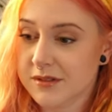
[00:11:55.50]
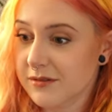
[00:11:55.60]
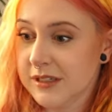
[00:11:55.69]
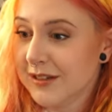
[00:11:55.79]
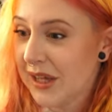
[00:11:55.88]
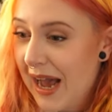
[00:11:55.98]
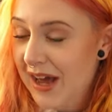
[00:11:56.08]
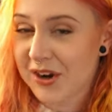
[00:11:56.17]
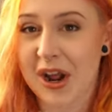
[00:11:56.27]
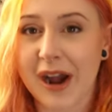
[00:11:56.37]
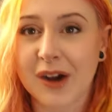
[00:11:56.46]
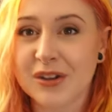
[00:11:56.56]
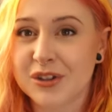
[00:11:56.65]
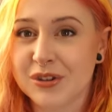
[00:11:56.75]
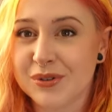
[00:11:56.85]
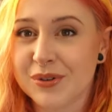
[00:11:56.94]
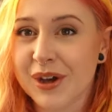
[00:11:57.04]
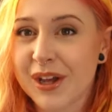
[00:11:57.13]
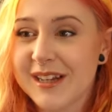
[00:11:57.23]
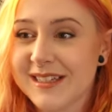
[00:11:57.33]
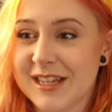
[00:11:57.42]
I don't know how you
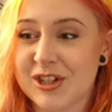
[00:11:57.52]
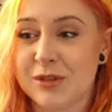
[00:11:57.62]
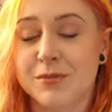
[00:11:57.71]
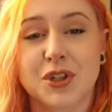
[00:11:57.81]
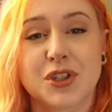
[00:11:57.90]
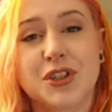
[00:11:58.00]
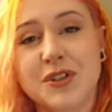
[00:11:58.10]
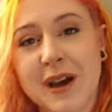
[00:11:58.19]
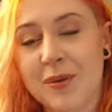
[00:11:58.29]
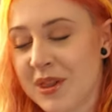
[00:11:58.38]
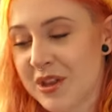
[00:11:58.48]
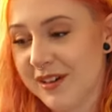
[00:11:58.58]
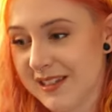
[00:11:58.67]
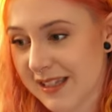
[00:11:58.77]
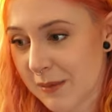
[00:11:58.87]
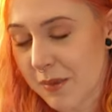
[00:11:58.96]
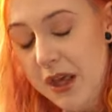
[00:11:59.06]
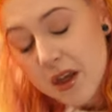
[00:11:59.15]
teach them not to do that when they're asleep.